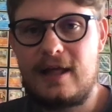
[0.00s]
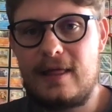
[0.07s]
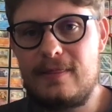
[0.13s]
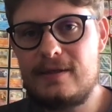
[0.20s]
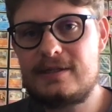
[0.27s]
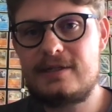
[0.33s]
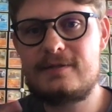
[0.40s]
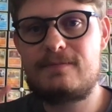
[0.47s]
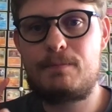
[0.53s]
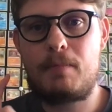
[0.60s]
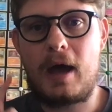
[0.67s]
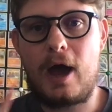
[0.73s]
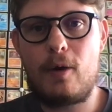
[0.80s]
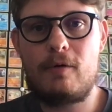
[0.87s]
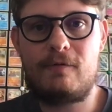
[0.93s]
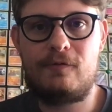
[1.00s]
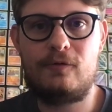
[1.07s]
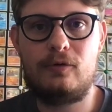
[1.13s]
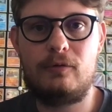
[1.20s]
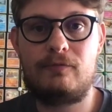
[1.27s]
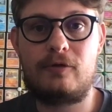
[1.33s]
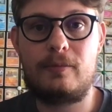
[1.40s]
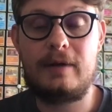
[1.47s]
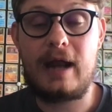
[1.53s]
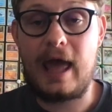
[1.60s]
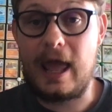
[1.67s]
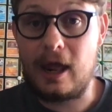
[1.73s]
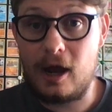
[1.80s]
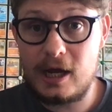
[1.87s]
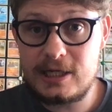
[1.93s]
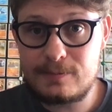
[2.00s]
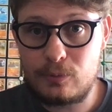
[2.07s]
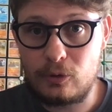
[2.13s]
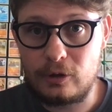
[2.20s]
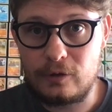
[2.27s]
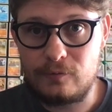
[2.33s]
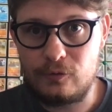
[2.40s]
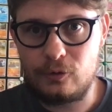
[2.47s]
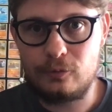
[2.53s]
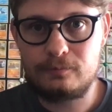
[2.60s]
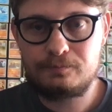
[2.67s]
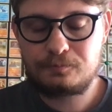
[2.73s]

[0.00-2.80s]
And this is powerful from an AI's point of view